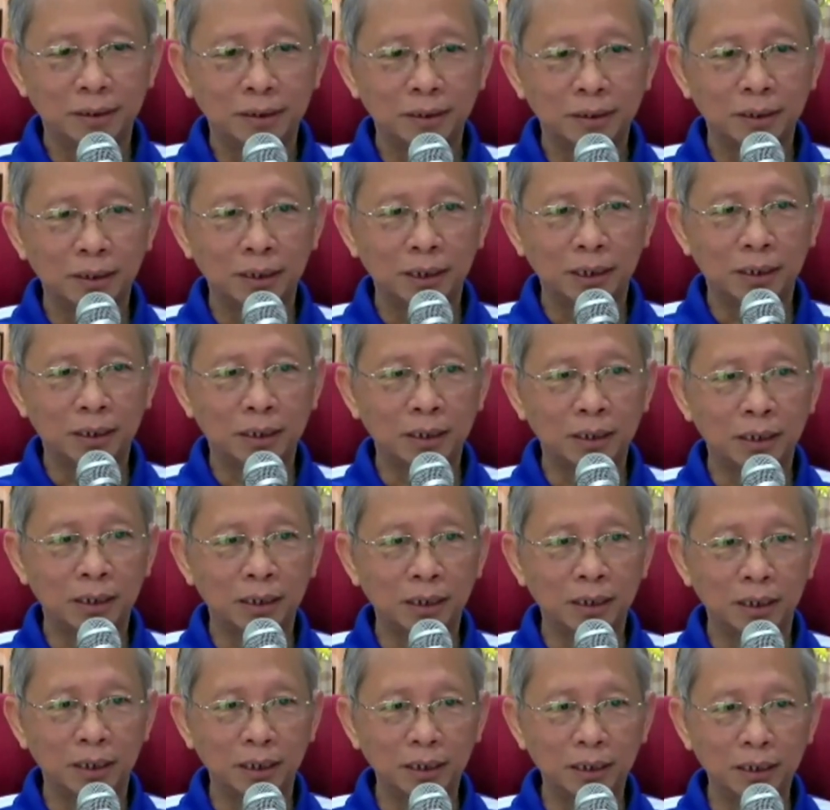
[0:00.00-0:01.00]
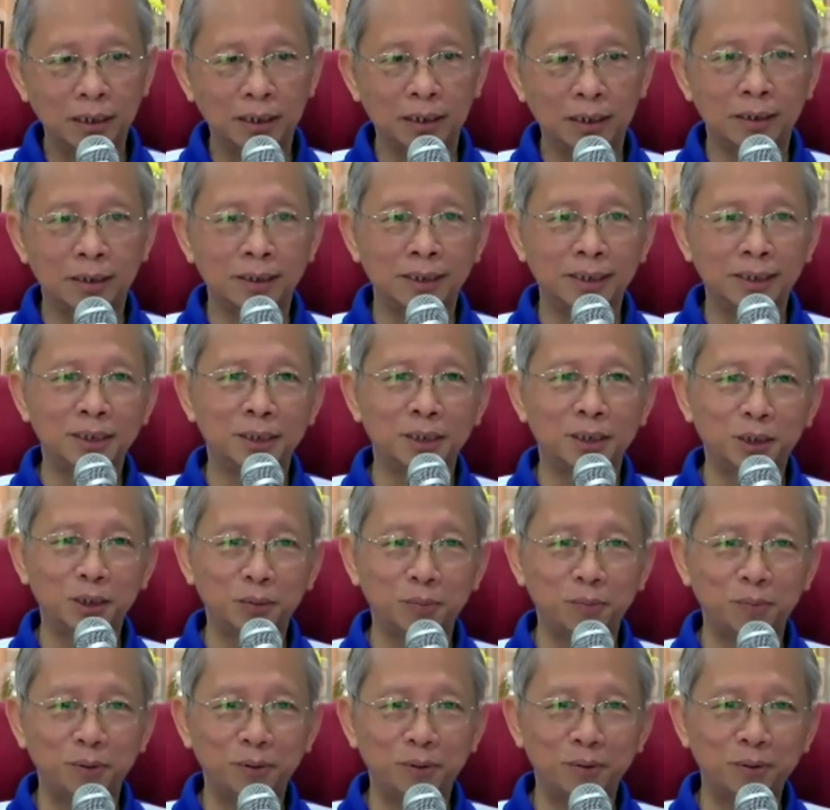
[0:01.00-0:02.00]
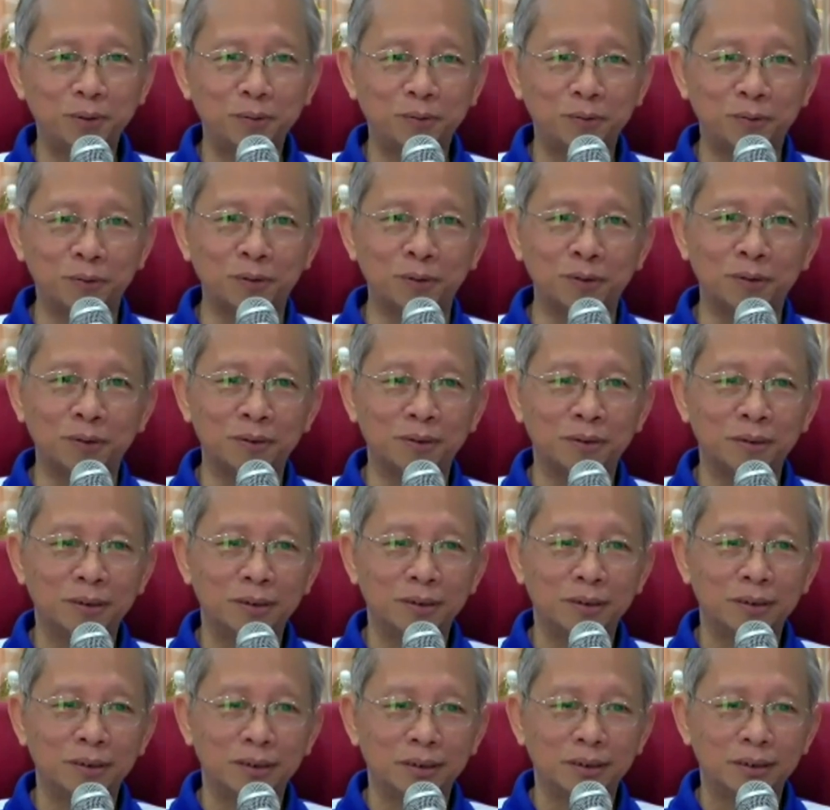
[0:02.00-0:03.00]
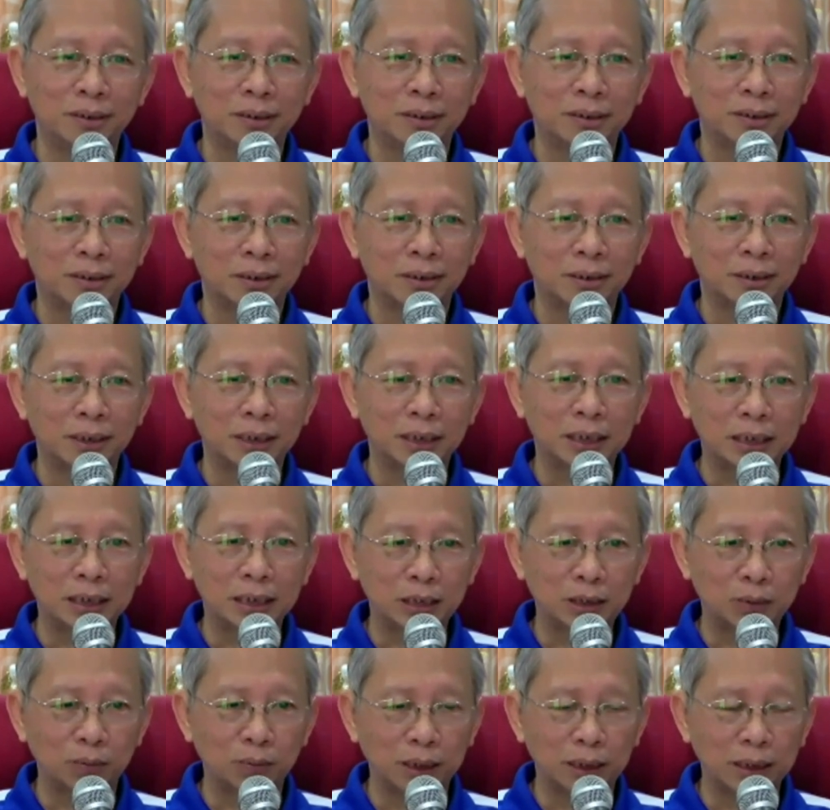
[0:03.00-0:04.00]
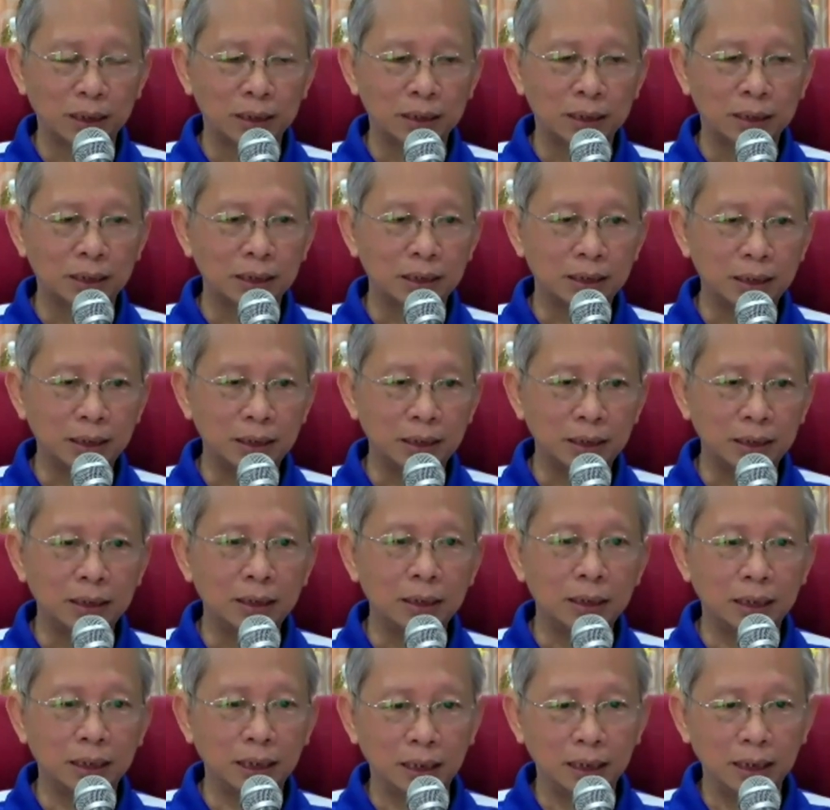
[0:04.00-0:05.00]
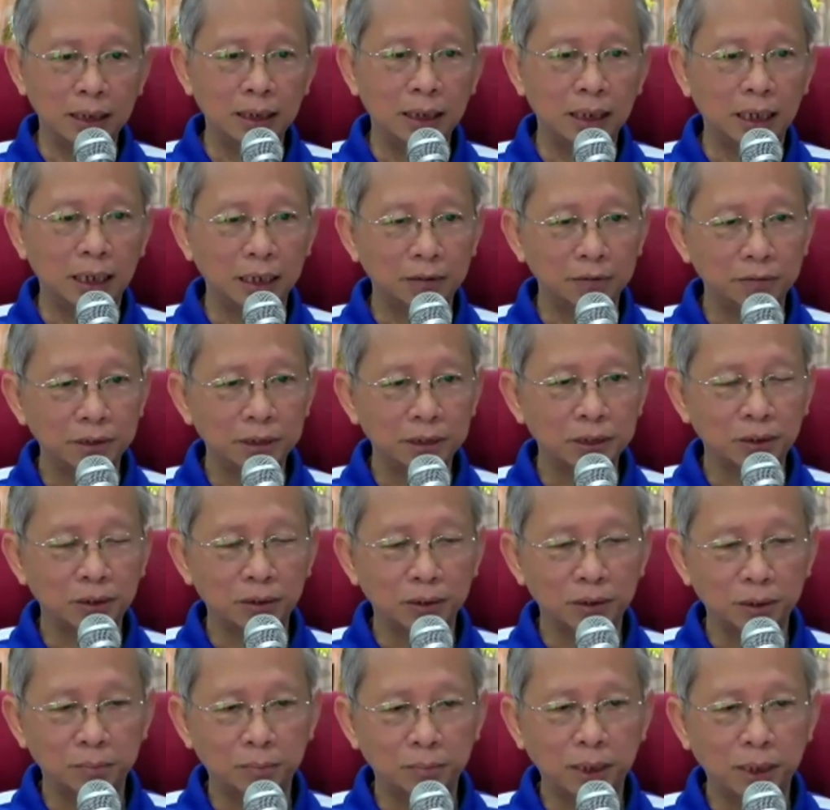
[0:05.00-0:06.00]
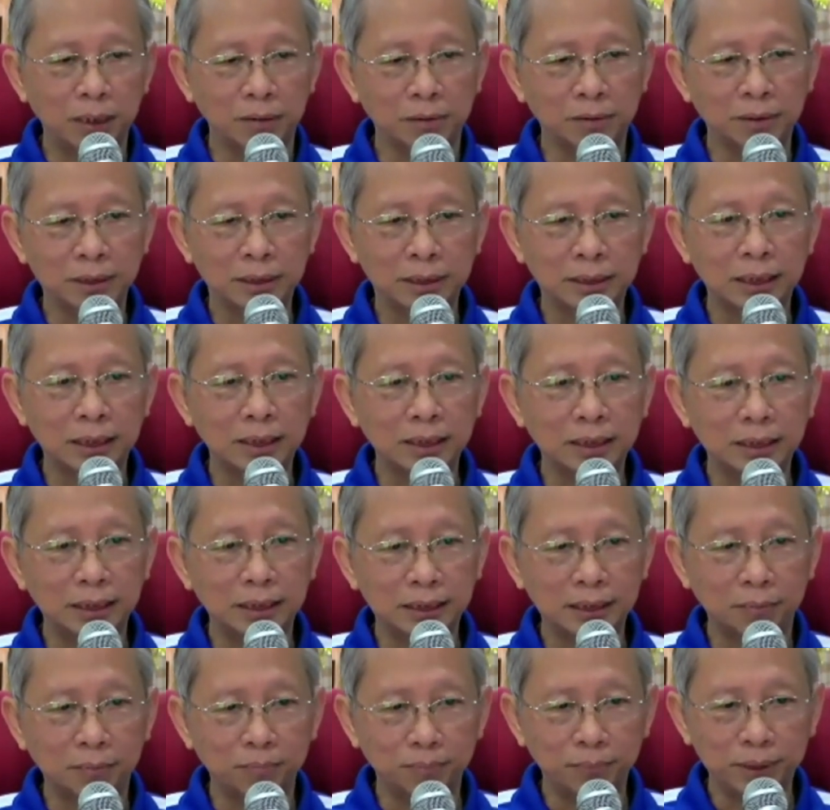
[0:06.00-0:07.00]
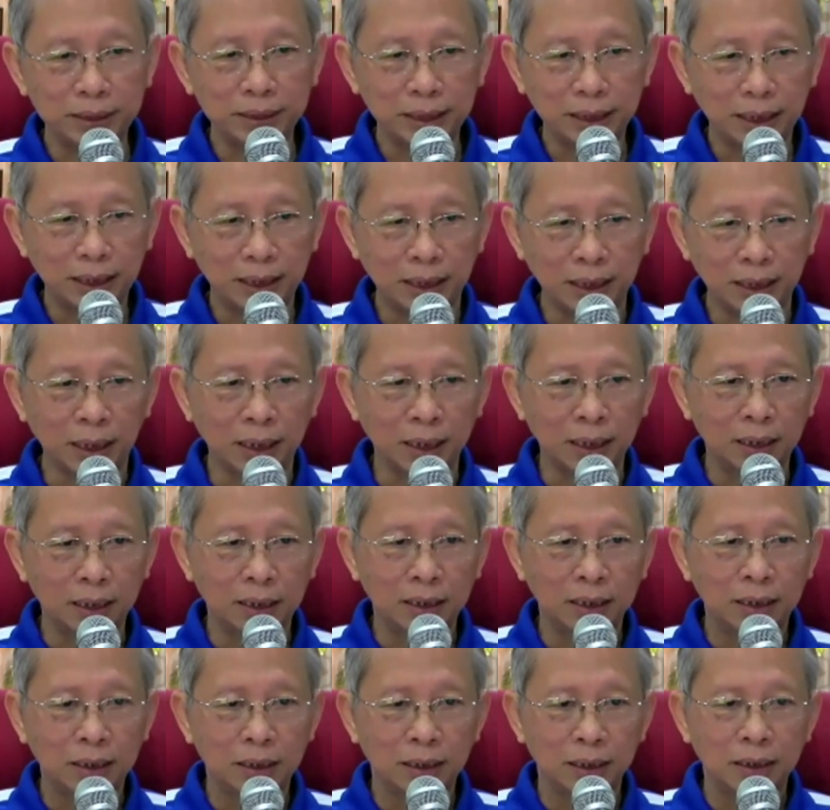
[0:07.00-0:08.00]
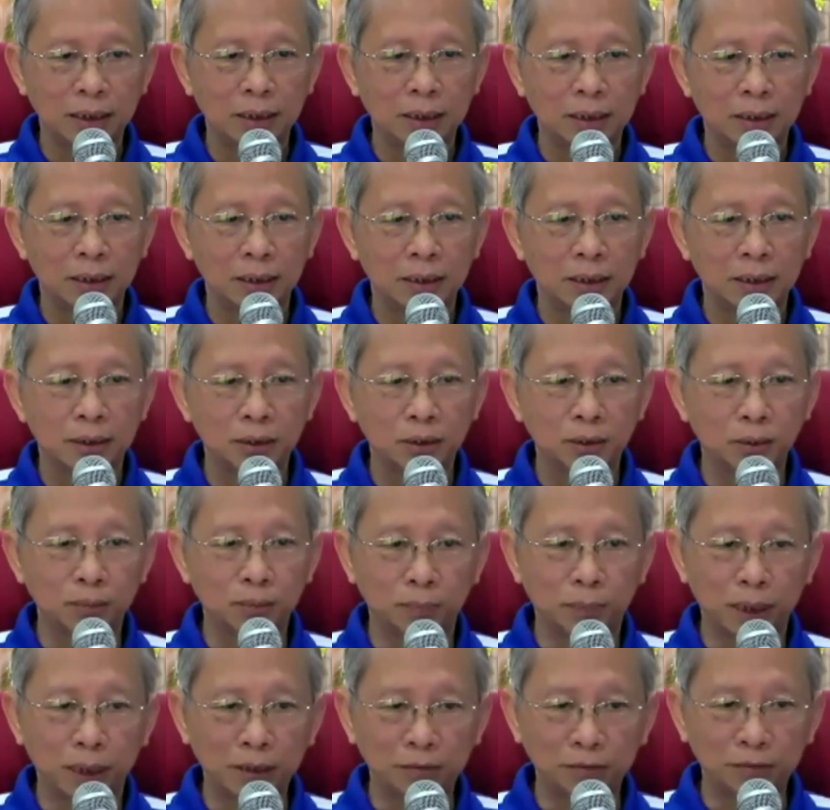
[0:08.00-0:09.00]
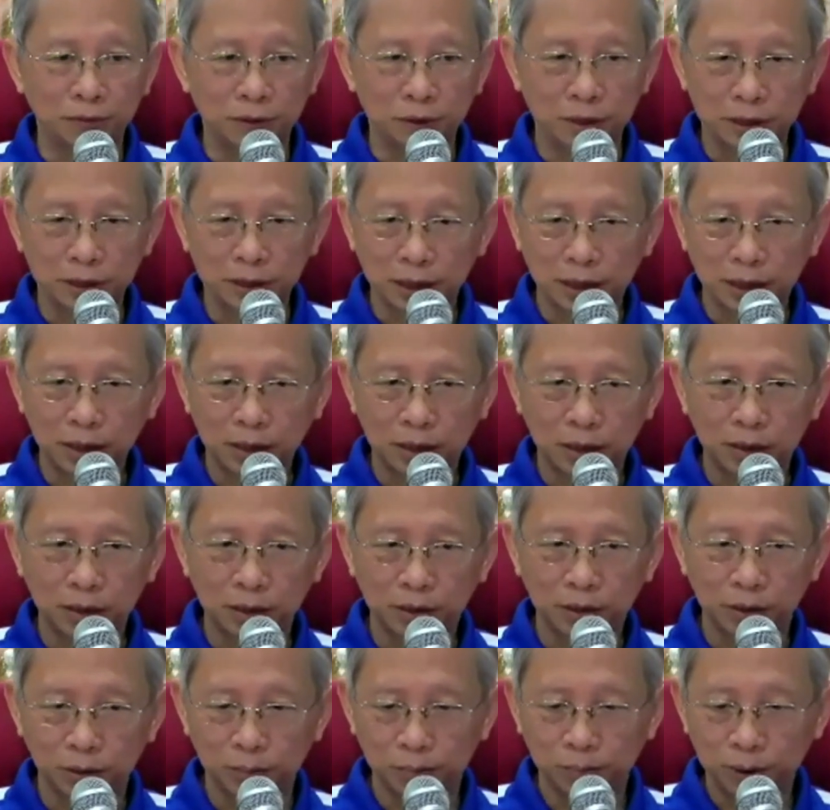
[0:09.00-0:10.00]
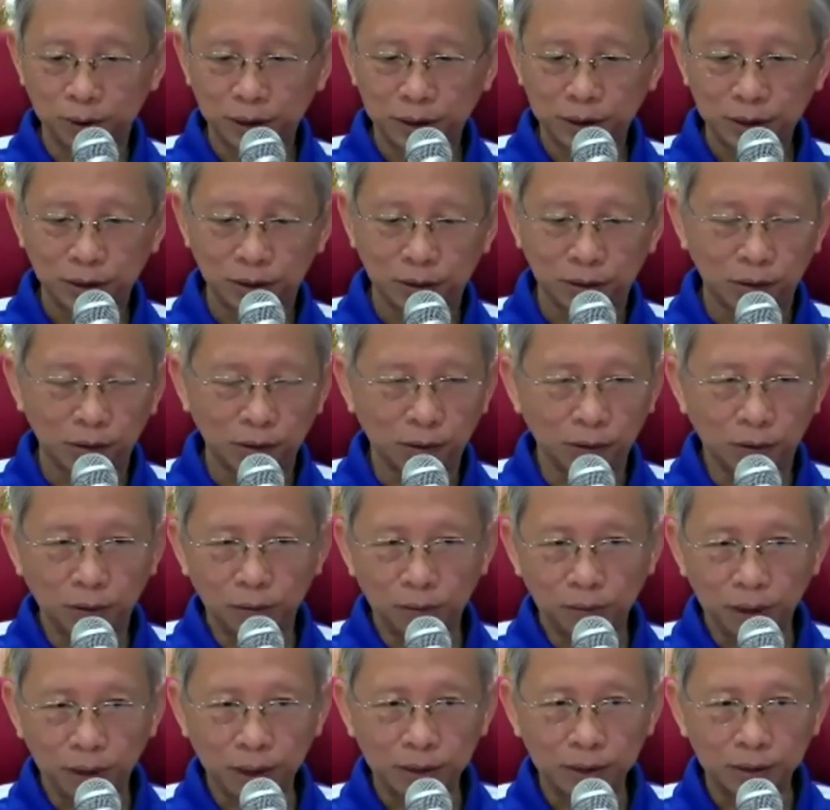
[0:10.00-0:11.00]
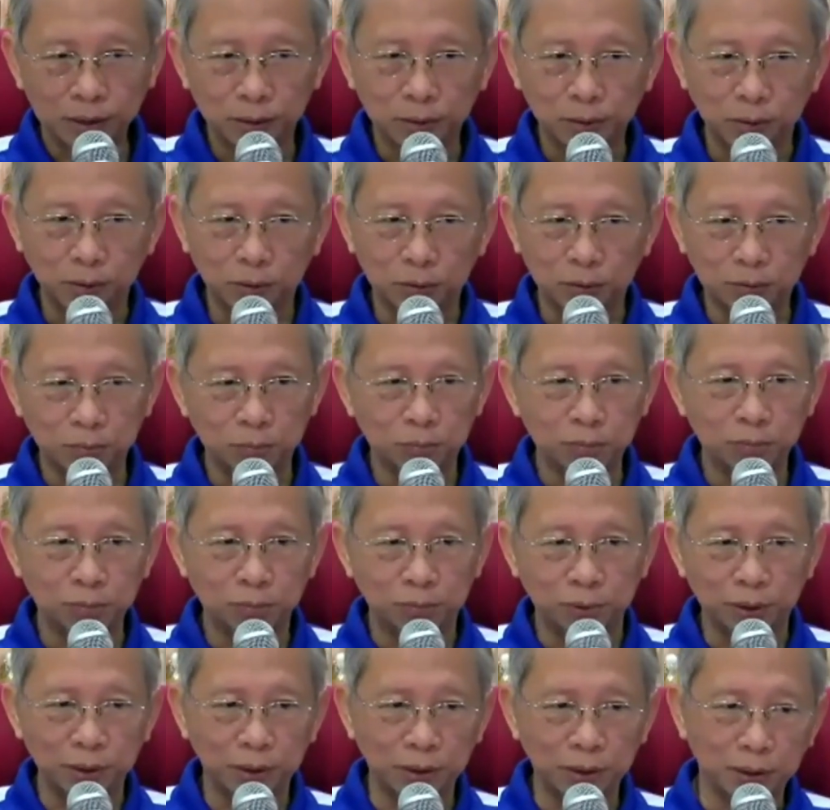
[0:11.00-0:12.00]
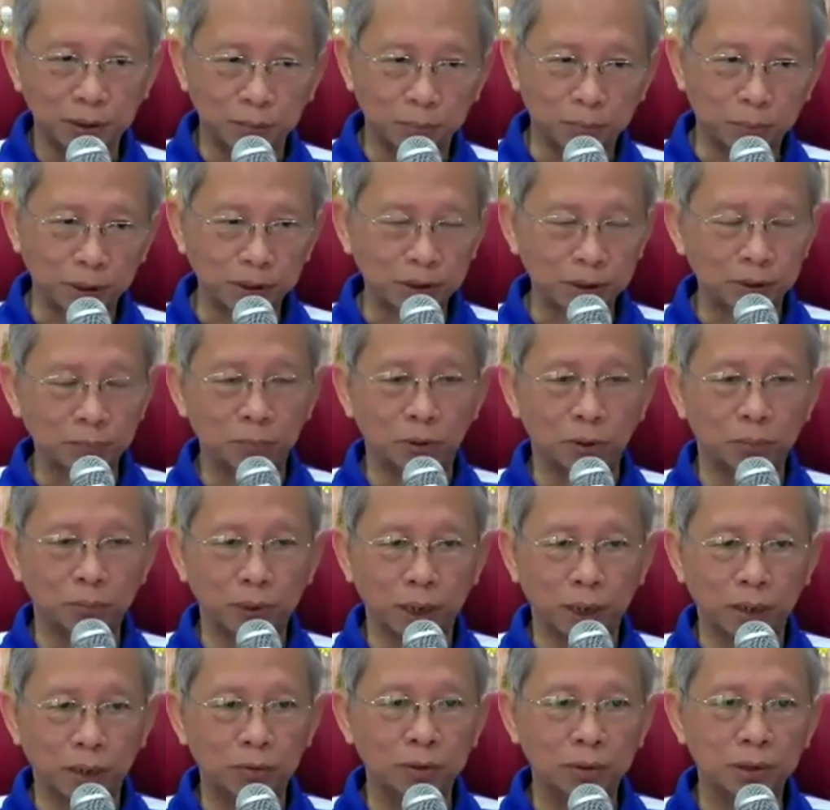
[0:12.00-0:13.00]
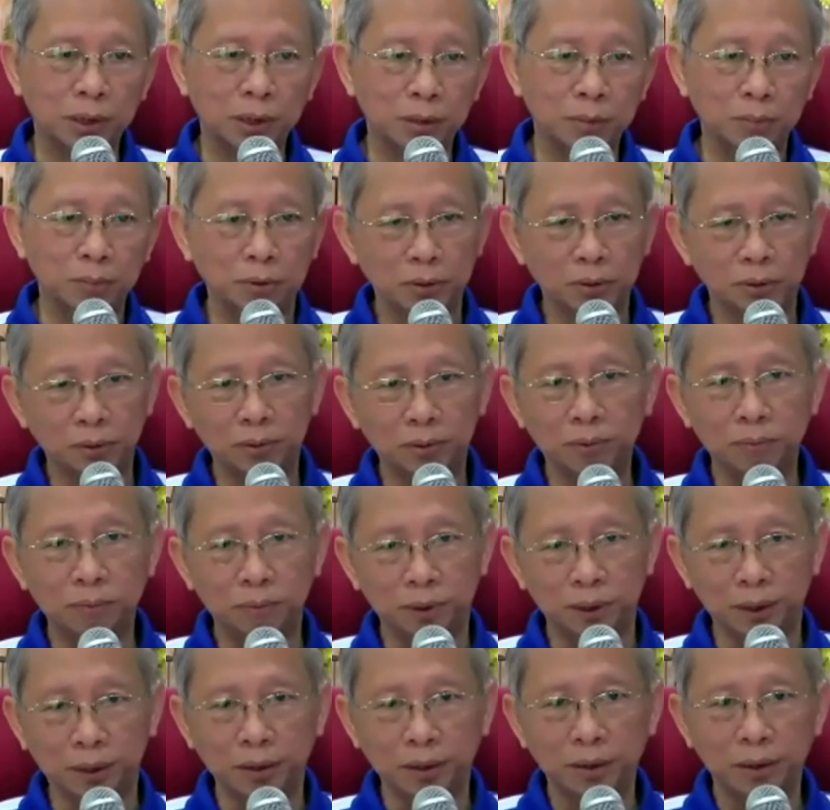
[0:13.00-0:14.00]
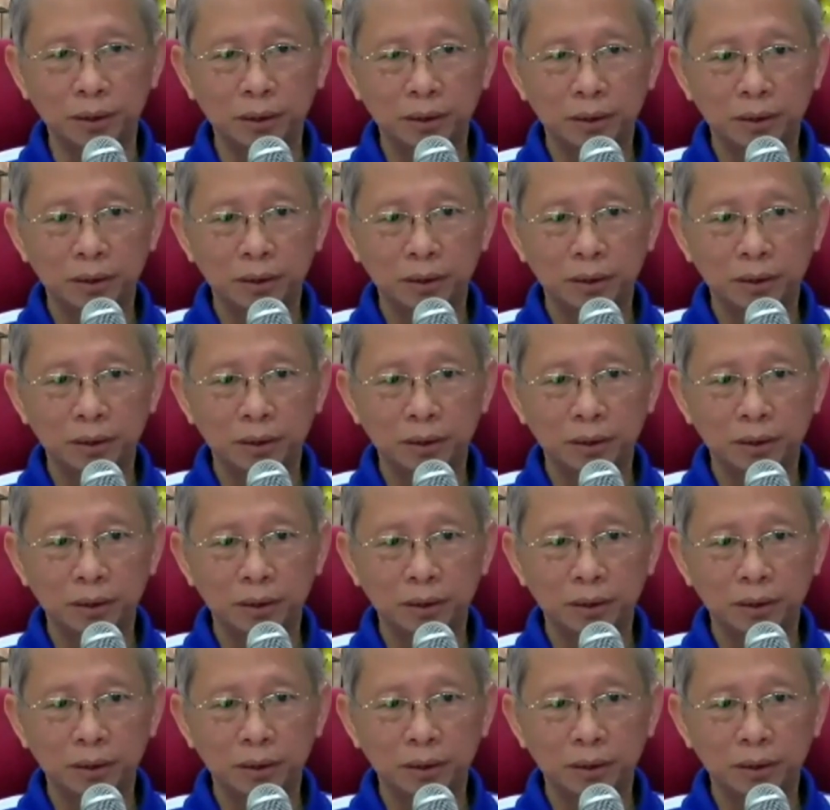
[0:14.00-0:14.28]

Then I realize, hey, this is beautiful. This is what sati in daily life is all about. Sati sampajana. So mindfulness and clear combination of all action, all movement in the present moment, I was able to do it.